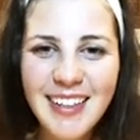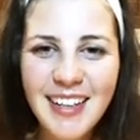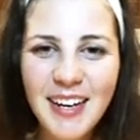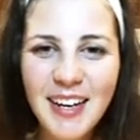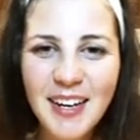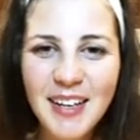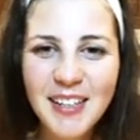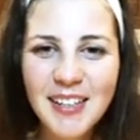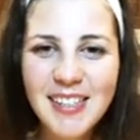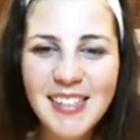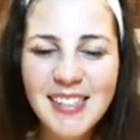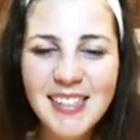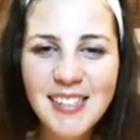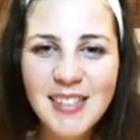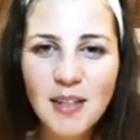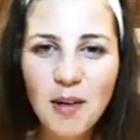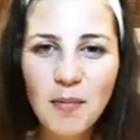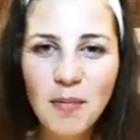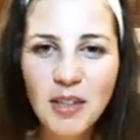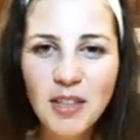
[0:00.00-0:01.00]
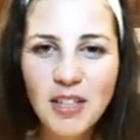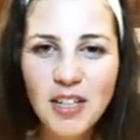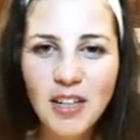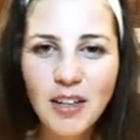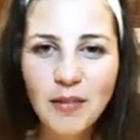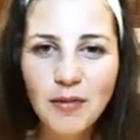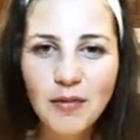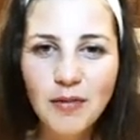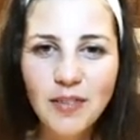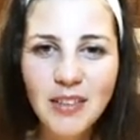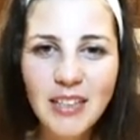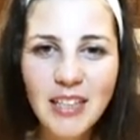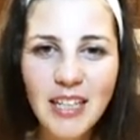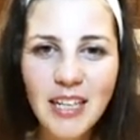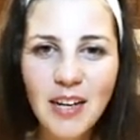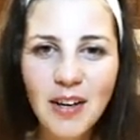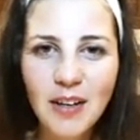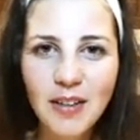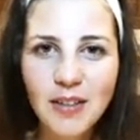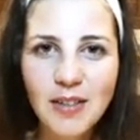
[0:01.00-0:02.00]
Hugs, so much love
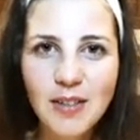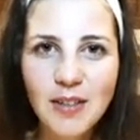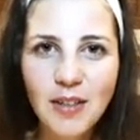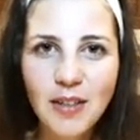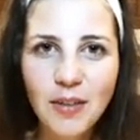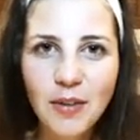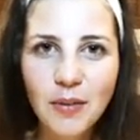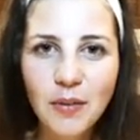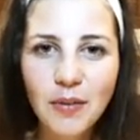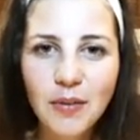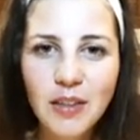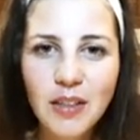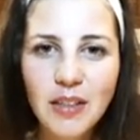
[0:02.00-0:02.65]
and hugs to you.